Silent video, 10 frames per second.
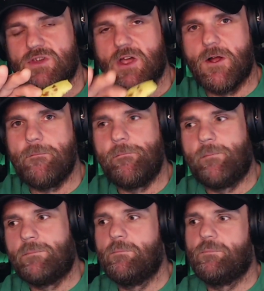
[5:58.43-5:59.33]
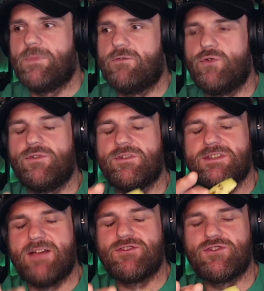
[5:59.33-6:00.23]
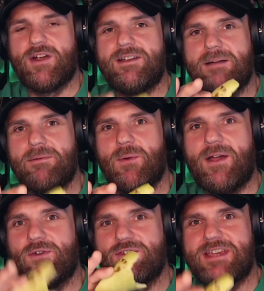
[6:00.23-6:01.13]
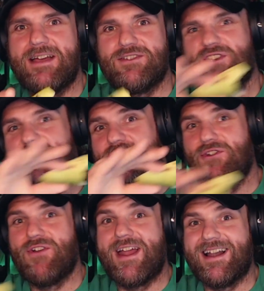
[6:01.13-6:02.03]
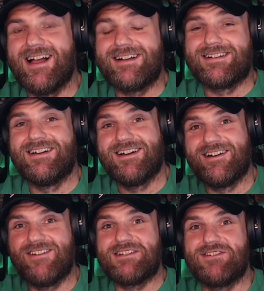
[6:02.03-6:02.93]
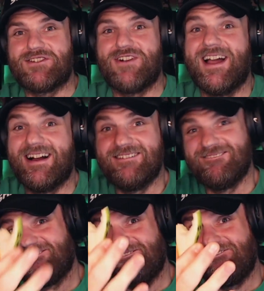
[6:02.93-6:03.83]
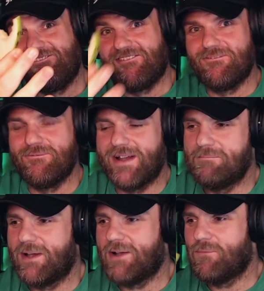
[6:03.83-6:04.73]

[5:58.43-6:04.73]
So if you're in South Australia, WA, or Taz, you're out of luck. Rest of Australia, we can